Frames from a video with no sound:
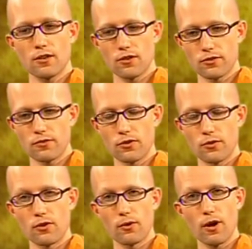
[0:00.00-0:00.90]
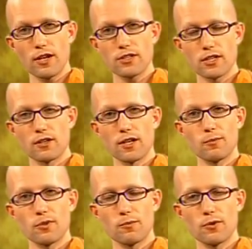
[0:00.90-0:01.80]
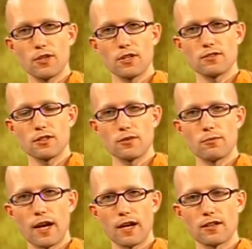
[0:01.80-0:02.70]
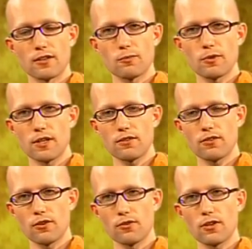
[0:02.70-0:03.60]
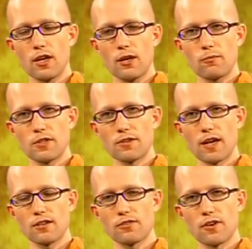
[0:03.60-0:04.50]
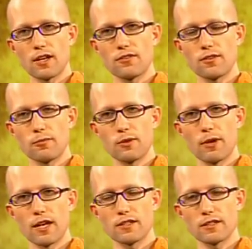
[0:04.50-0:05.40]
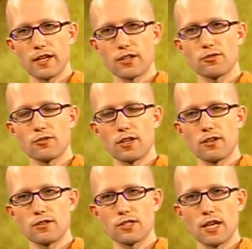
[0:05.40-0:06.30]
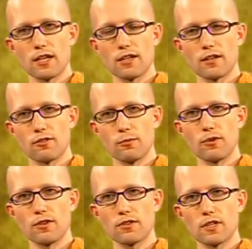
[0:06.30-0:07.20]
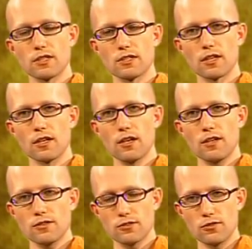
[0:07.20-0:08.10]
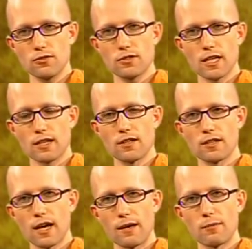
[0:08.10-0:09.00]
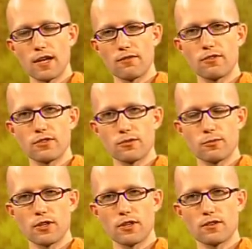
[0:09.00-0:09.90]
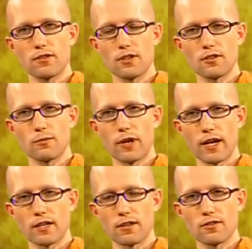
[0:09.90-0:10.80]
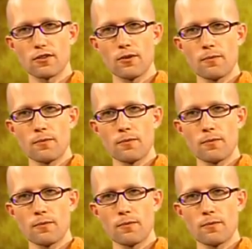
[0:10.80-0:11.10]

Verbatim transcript: those of you who are watching are able to put this into practice. Please don't be satisfied simply by intellectual understanding of the Buddha's teaching. Do take the time and effort to put this into practice.